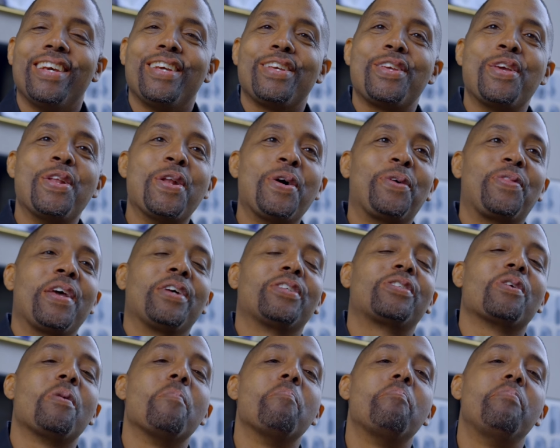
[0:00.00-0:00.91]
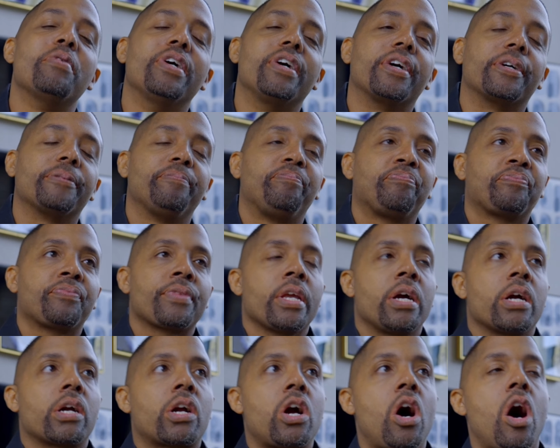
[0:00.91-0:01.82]
You know, there's a book
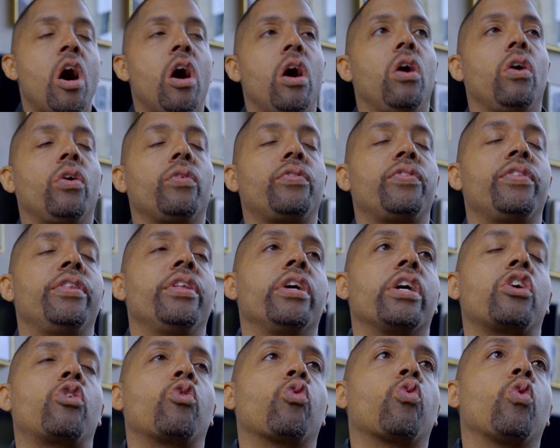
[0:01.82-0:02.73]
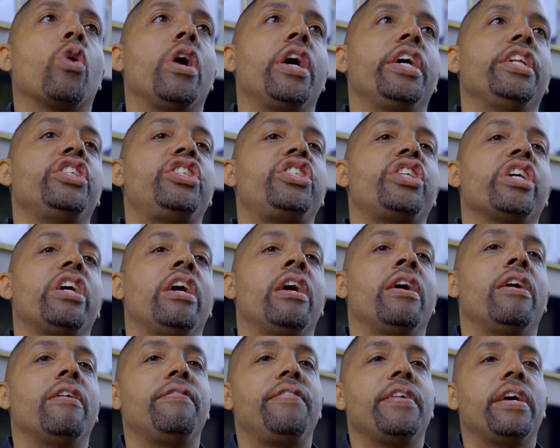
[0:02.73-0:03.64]
called The Grunch
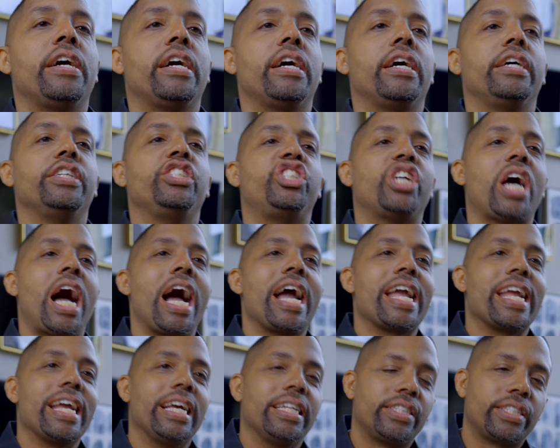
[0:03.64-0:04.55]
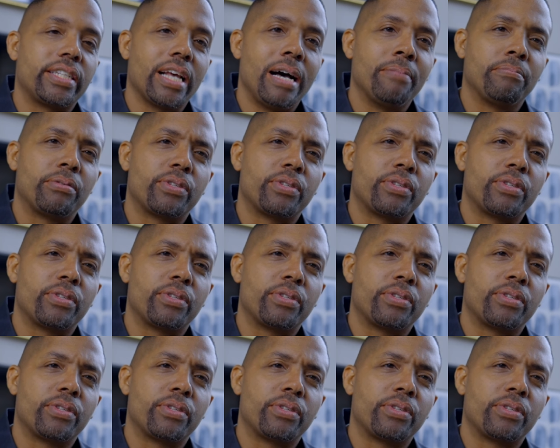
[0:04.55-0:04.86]
of Giants.